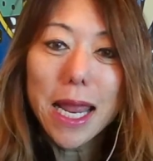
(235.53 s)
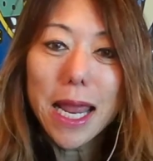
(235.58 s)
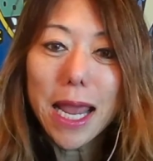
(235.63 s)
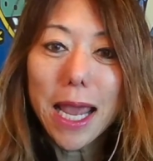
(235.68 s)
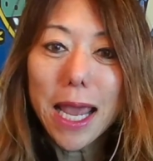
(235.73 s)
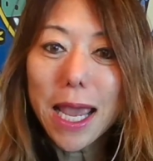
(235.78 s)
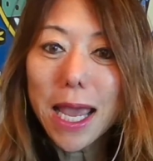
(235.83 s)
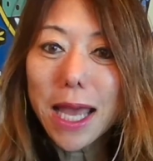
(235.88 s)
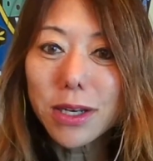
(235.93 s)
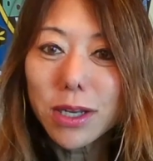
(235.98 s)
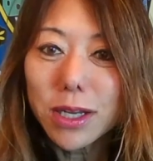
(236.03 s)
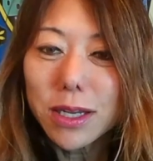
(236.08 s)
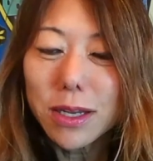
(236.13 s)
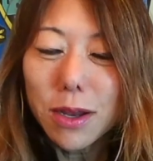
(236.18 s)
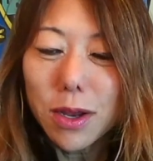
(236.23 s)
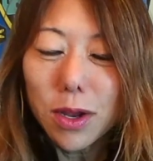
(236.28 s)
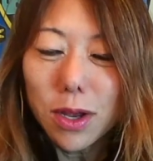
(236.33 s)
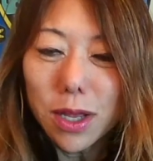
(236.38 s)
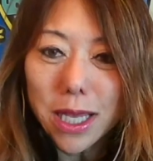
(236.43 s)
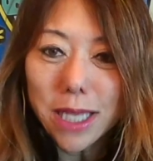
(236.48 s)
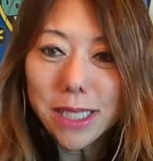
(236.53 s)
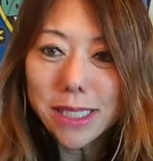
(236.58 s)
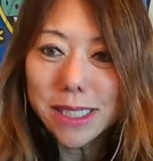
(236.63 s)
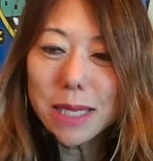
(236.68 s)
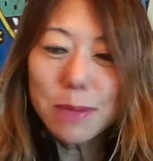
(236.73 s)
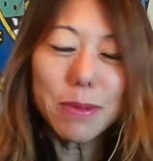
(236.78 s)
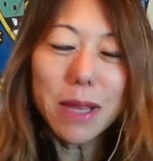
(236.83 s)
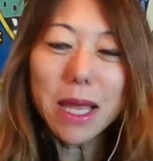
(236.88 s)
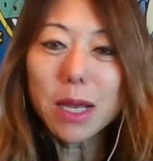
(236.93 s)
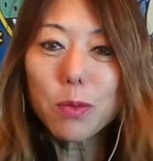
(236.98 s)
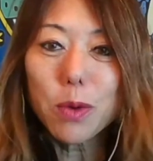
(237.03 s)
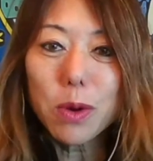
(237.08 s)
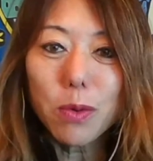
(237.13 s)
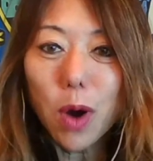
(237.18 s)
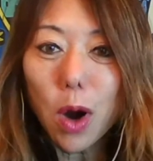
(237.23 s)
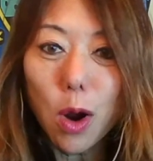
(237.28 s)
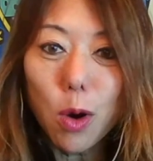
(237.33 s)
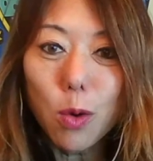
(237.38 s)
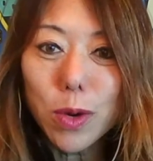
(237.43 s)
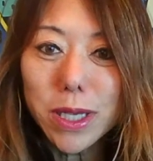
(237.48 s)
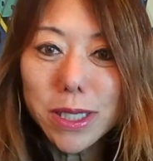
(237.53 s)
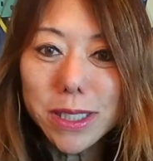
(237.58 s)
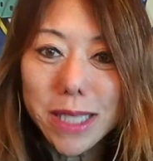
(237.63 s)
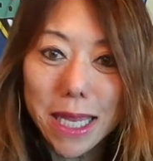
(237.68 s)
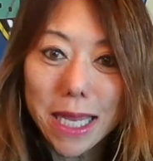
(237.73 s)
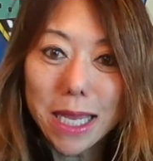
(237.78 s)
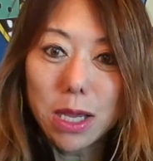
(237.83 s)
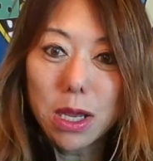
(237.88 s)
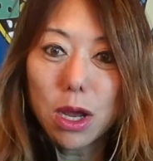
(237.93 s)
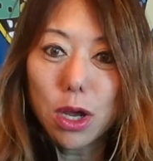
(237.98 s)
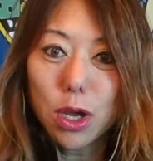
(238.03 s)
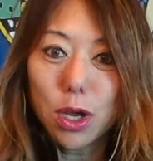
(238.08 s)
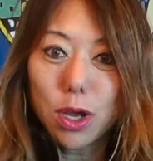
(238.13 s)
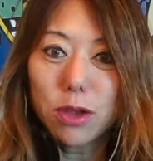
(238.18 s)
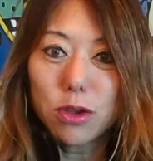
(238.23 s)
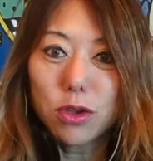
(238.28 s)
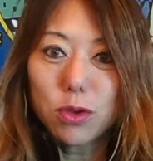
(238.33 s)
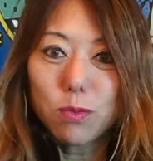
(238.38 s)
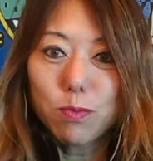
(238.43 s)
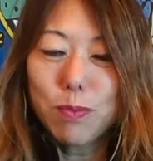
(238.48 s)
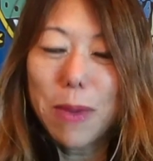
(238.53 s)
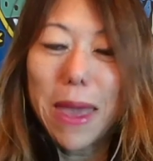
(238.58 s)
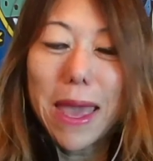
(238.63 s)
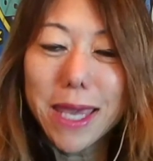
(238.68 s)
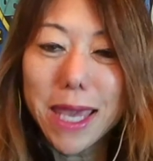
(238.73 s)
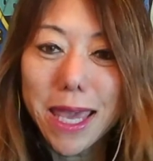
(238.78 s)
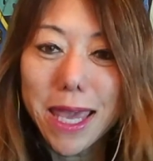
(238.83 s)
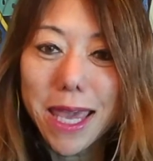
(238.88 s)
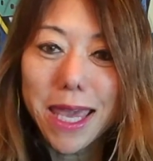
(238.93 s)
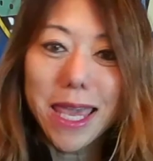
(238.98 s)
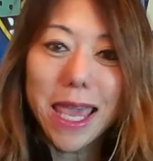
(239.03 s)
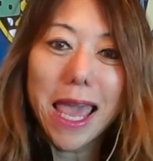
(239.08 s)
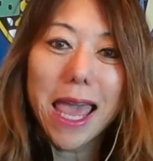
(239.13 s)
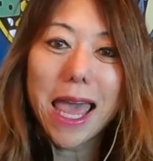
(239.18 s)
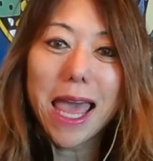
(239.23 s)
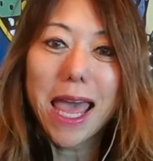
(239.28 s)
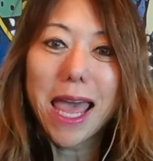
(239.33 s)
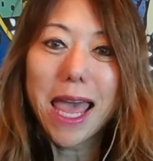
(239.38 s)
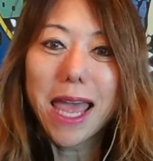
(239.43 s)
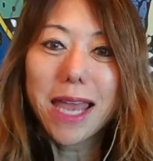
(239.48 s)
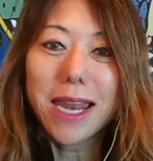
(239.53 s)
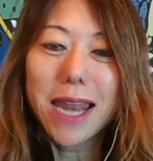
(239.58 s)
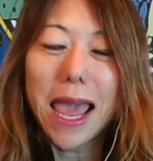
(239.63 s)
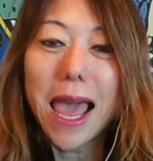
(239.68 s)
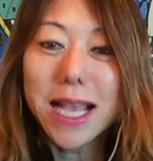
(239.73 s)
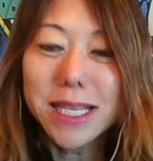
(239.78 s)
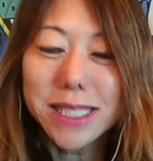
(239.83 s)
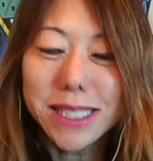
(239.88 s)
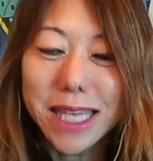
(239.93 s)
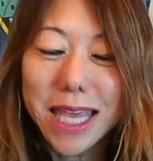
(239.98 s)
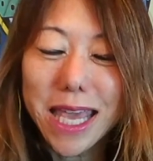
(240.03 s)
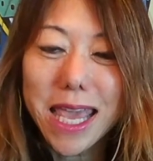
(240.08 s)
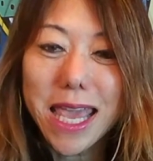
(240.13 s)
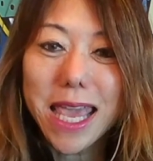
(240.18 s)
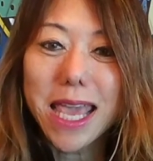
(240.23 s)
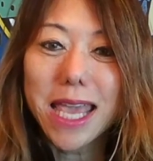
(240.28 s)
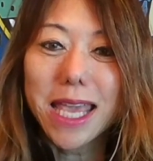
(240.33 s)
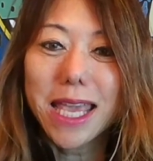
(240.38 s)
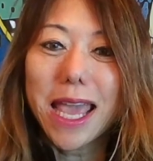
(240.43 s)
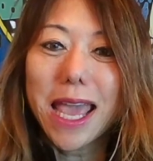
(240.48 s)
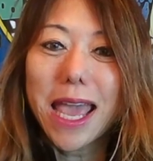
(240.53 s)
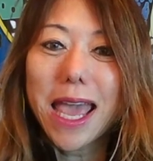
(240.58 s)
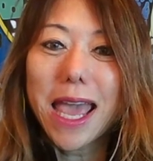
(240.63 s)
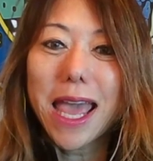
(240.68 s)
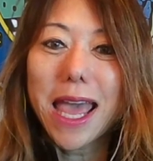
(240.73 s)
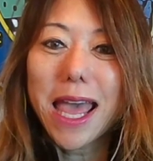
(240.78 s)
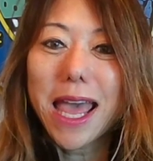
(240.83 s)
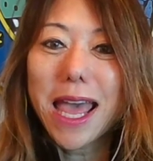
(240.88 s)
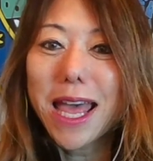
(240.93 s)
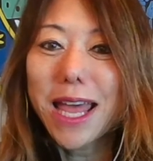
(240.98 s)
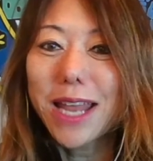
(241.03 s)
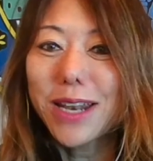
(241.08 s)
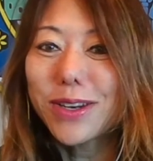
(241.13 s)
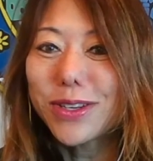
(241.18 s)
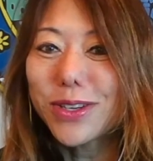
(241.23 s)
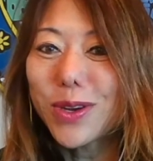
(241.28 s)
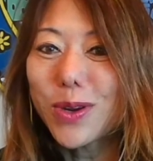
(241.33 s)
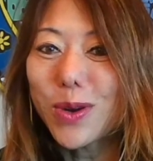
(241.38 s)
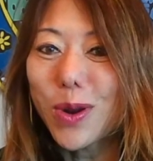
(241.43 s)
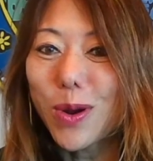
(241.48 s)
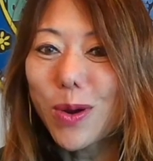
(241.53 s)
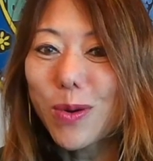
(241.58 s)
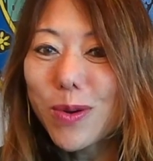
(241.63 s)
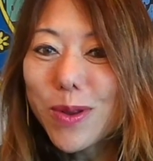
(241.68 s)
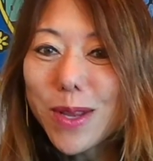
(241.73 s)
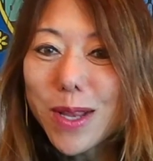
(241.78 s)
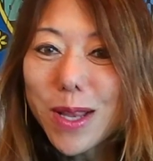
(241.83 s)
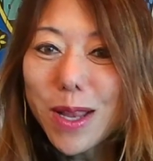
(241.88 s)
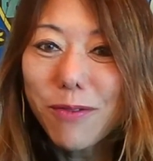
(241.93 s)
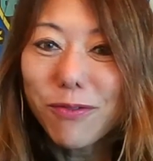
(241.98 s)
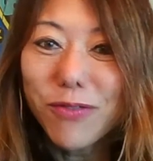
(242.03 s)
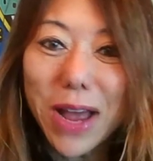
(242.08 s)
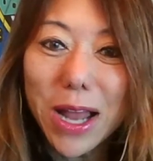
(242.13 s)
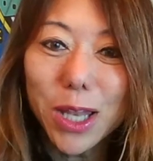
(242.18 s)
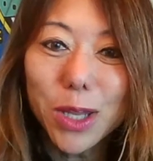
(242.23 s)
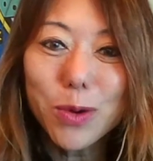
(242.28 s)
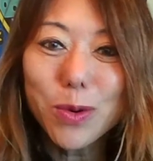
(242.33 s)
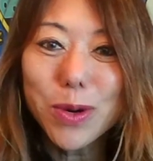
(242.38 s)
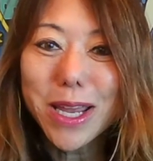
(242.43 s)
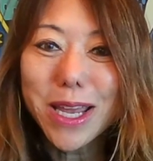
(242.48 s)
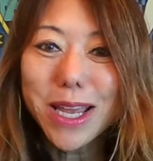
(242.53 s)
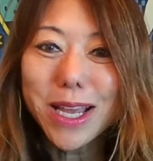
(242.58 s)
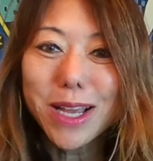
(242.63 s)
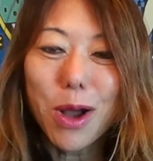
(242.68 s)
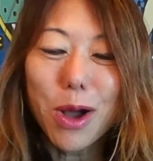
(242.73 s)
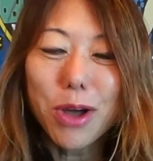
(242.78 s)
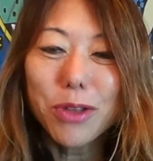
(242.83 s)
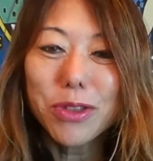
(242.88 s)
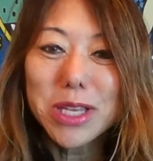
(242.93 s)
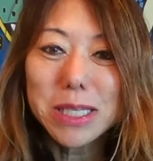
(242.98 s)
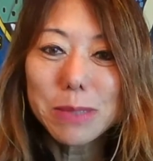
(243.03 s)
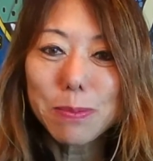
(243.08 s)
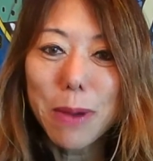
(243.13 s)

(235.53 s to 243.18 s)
And it seemed like we were always like begging and asking and, following all these